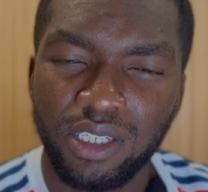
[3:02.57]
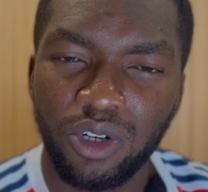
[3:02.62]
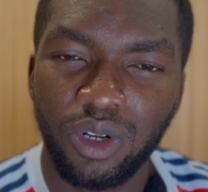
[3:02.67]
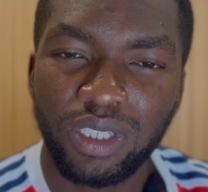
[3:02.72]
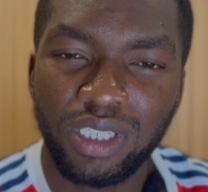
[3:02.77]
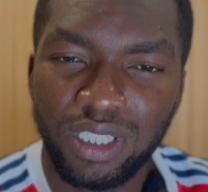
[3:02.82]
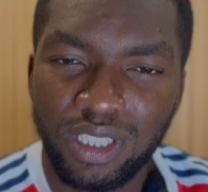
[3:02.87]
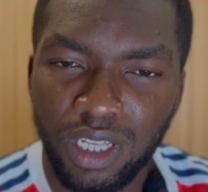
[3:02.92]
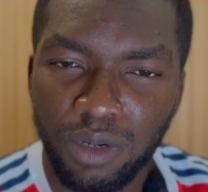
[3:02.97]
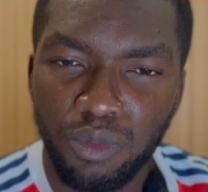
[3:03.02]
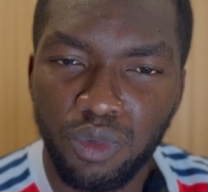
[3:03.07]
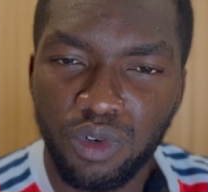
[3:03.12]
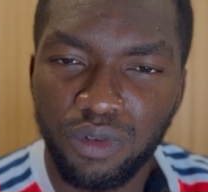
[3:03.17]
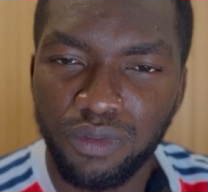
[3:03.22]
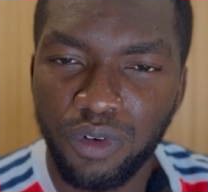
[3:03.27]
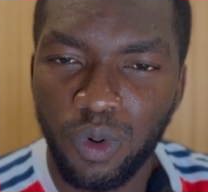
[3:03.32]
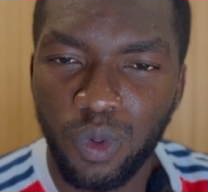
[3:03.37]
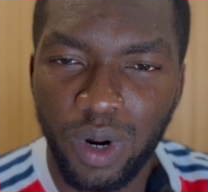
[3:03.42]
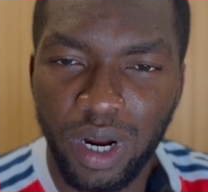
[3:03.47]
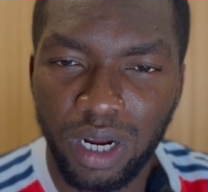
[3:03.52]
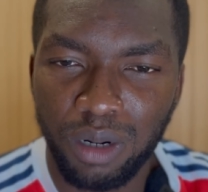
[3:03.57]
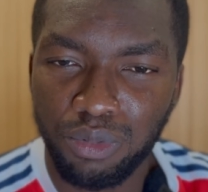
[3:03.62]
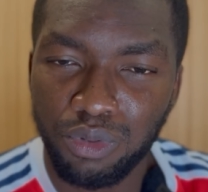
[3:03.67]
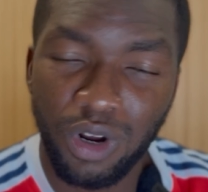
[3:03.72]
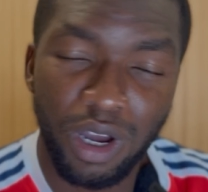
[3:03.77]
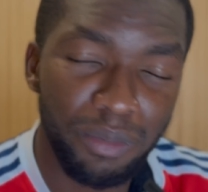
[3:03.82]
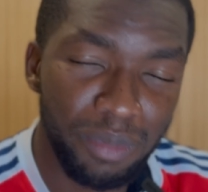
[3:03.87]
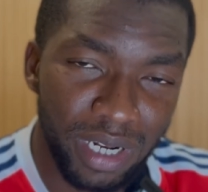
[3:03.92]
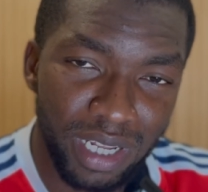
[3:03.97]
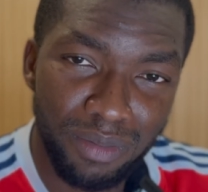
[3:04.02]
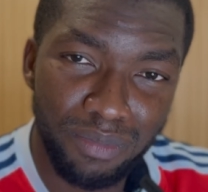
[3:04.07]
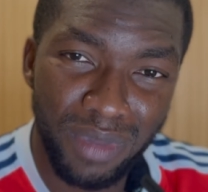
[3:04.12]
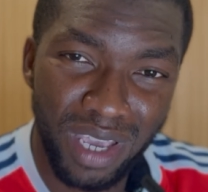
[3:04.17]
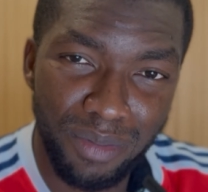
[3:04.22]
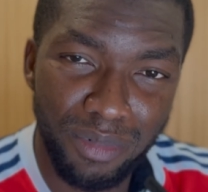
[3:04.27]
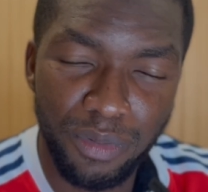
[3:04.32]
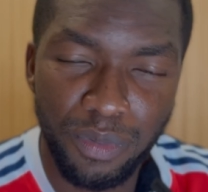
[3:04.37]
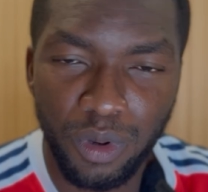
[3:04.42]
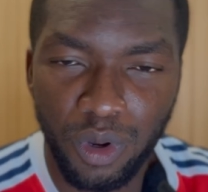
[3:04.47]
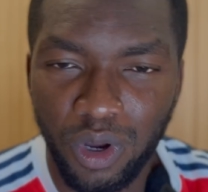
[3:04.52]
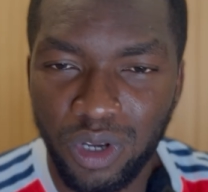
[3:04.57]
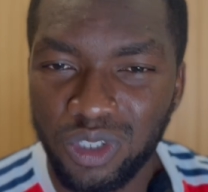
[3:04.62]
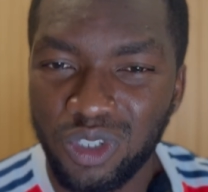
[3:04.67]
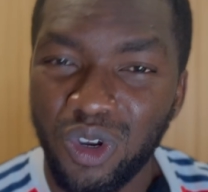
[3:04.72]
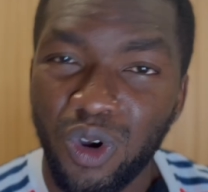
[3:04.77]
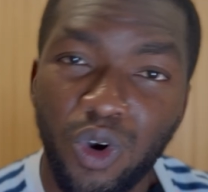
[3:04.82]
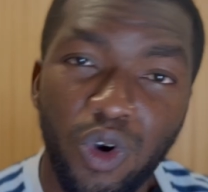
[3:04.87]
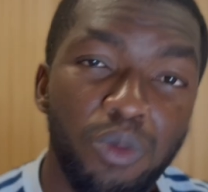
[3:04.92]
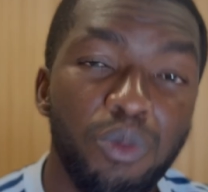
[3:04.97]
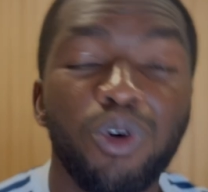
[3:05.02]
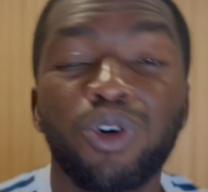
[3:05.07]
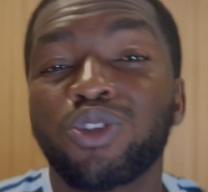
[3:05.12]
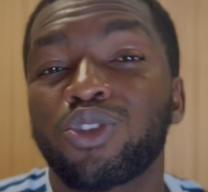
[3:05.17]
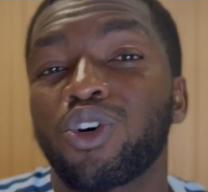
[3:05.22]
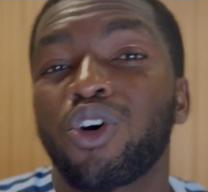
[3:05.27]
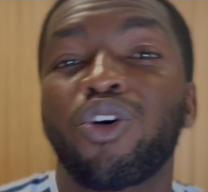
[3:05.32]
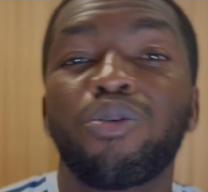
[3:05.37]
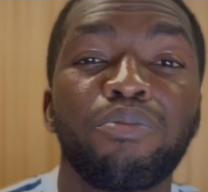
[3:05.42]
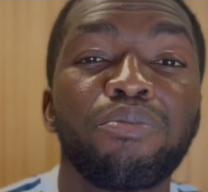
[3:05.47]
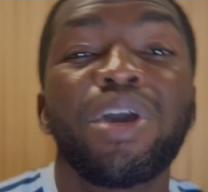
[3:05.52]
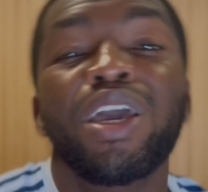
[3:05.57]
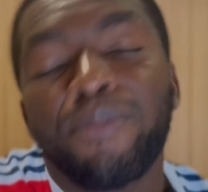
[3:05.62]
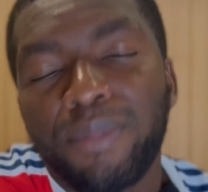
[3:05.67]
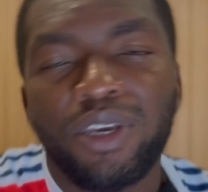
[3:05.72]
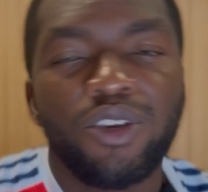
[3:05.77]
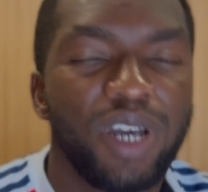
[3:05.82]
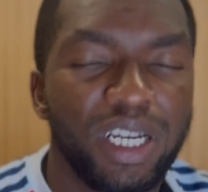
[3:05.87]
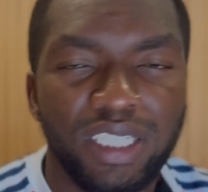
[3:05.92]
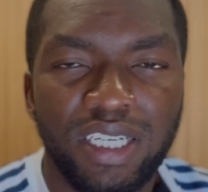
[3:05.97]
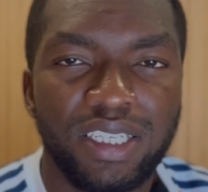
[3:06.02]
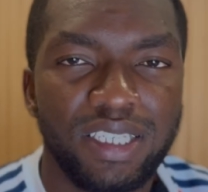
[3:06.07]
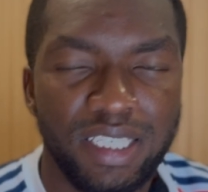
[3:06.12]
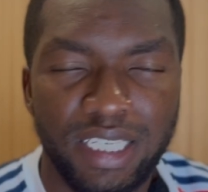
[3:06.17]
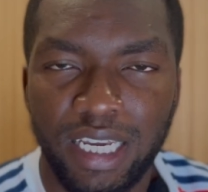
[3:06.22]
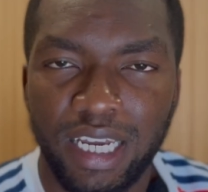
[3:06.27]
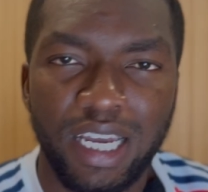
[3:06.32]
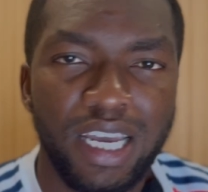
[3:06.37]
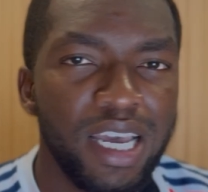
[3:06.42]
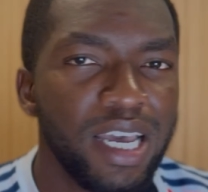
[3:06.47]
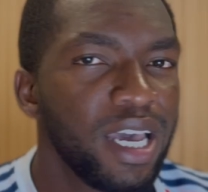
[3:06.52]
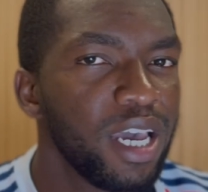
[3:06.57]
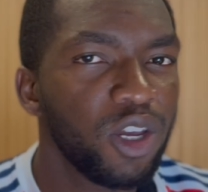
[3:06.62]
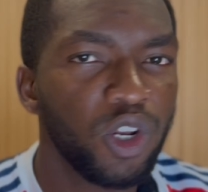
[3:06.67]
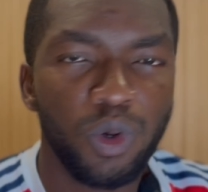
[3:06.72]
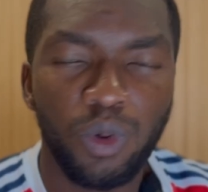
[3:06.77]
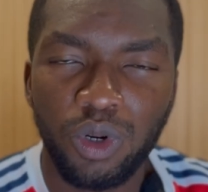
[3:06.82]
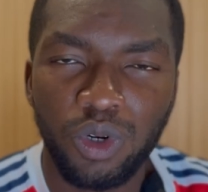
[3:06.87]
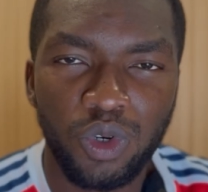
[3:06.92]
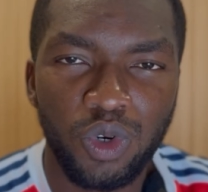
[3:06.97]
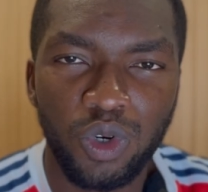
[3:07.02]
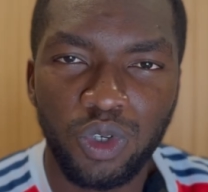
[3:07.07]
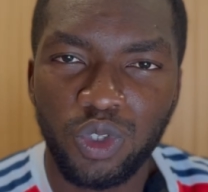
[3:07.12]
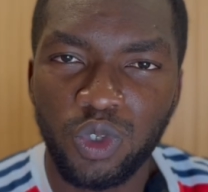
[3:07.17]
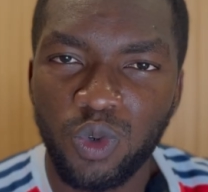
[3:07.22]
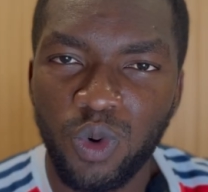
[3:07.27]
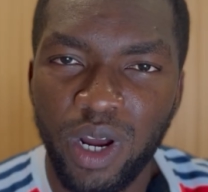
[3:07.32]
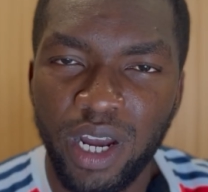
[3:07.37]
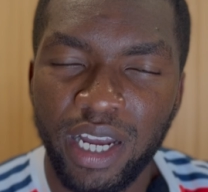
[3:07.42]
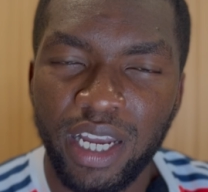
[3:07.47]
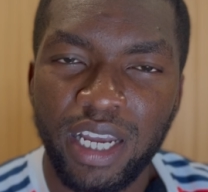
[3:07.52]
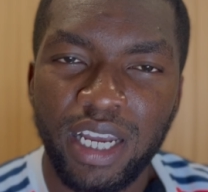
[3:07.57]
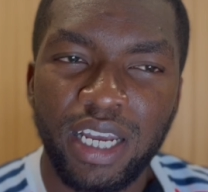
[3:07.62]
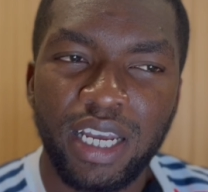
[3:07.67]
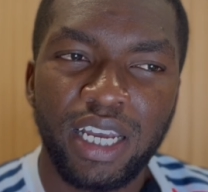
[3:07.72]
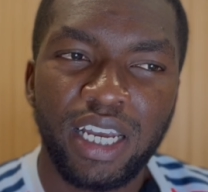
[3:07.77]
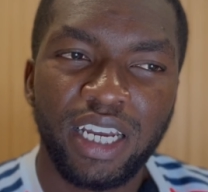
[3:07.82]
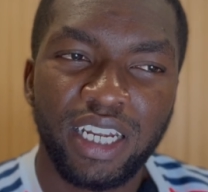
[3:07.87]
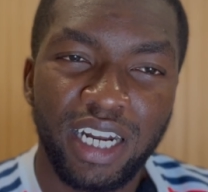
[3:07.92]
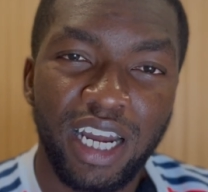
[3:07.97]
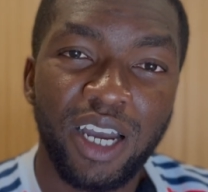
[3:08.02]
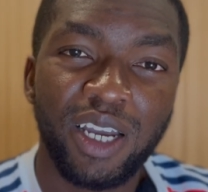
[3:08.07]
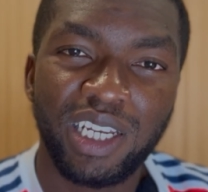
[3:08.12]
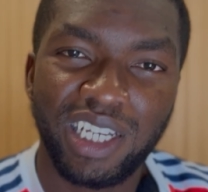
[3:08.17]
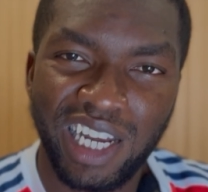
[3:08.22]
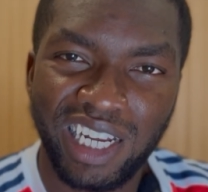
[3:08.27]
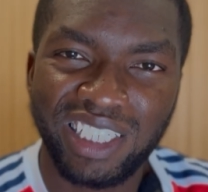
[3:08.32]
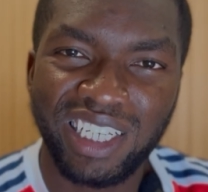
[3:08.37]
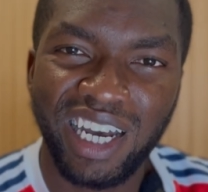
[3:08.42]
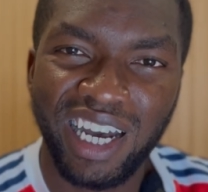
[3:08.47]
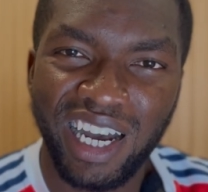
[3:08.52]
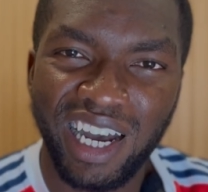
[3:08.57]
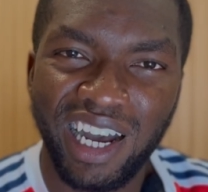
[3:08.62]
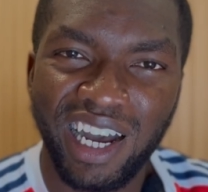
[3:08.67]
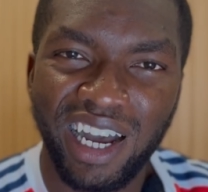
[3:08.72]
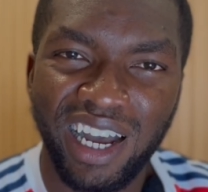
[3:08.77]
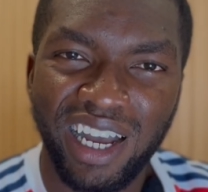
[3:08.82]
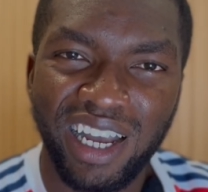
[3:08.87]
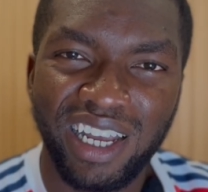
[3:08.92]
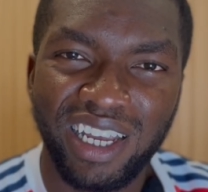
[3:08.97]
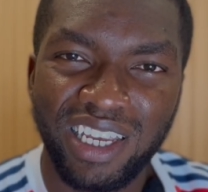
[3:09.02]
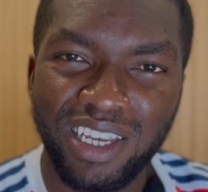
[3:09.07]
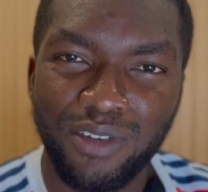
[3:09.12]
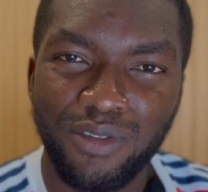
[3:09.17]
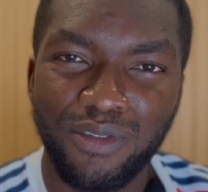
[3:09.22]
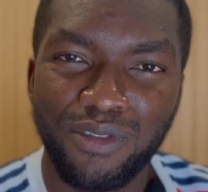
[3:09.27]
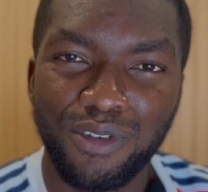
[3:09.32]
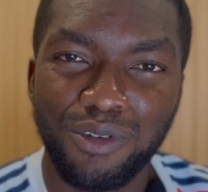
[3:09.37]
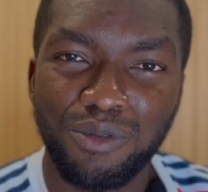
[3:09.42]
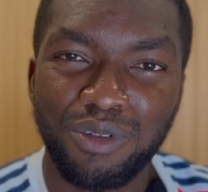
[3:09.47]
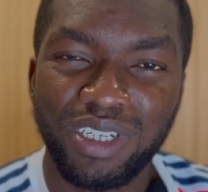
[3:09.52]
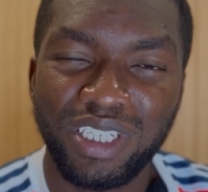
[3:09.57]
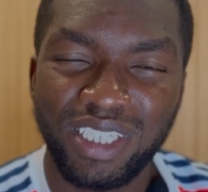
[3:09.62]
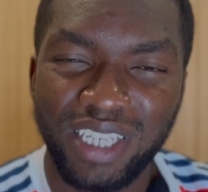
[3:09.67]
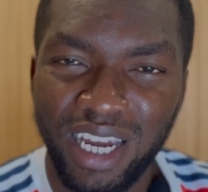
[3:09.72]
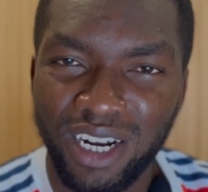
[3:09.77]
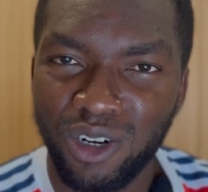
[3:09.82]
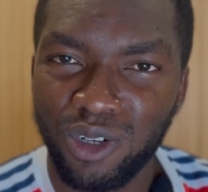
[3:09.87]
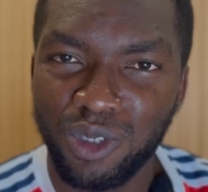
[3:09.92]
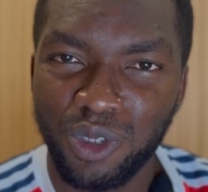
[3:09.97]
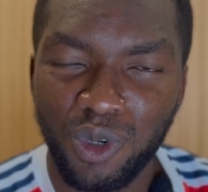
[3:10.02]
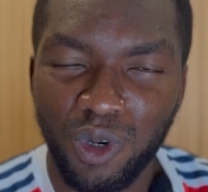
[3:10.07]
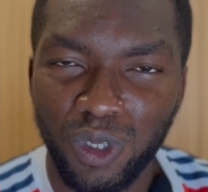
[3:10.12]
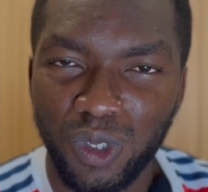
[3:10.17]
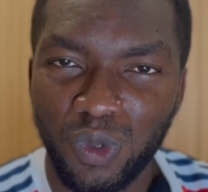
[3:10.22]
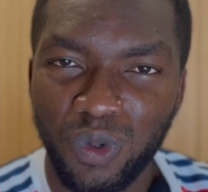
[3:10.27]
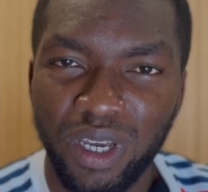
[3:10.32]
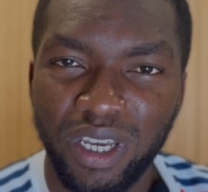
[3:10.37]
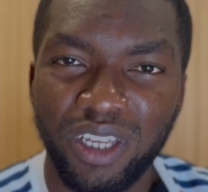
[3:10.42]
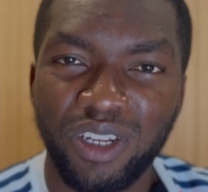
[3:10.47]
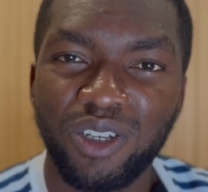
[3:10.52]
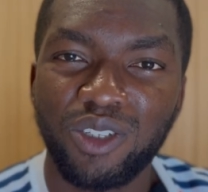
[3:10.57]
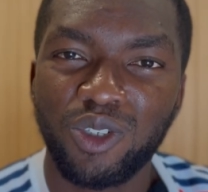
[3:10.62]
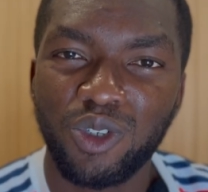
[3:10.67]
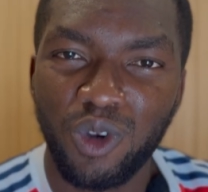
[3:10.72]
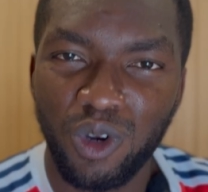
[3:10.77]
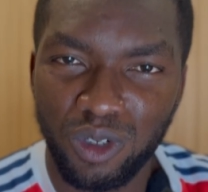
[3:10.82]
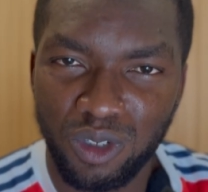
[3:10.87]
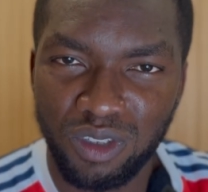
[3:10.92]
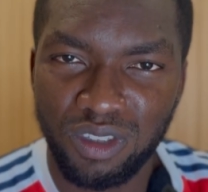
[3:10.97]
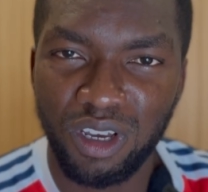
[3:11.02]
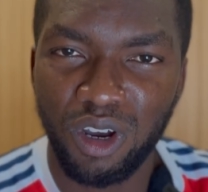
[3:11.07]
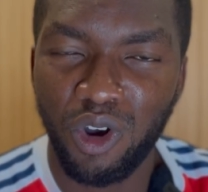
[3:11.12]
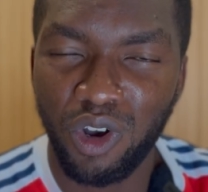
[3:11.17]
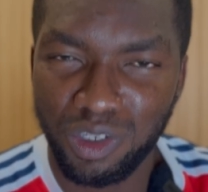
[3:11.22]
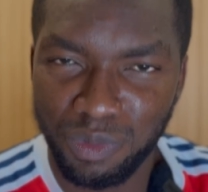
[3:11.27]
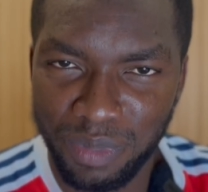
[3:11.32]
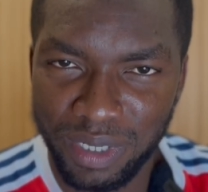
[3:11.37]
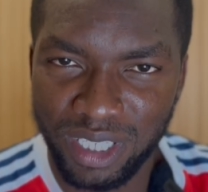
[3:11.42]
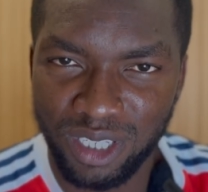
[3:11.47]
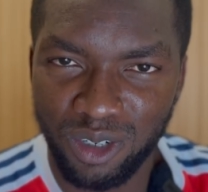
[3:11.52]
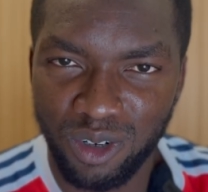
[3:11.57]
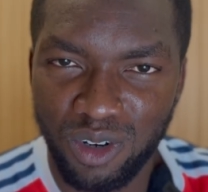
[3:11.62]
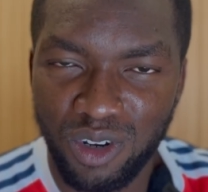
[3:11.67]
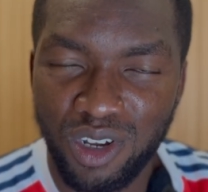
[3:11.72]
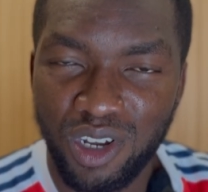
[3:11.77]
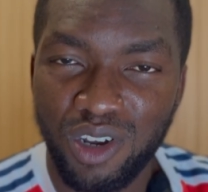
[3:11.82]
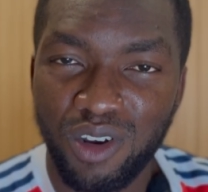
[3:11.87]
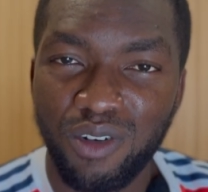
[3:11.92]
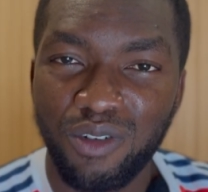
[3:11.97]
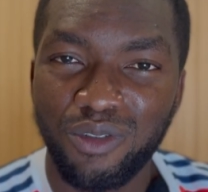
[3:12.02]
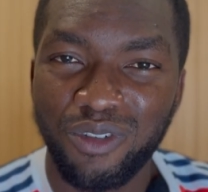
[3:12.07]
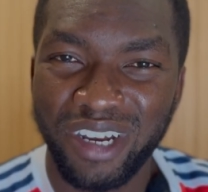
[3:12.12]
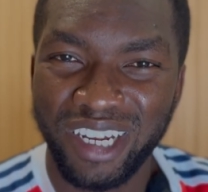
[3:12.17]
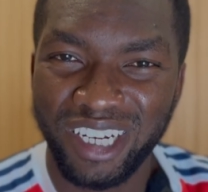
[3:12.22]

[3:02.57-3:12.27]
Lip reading: not in the mood for work. Probably maybe because your hormones, or maybe you are just sick and you don't want to go to work. Now in Qatar, if you decide not to go to work, you need to go to the hospital for a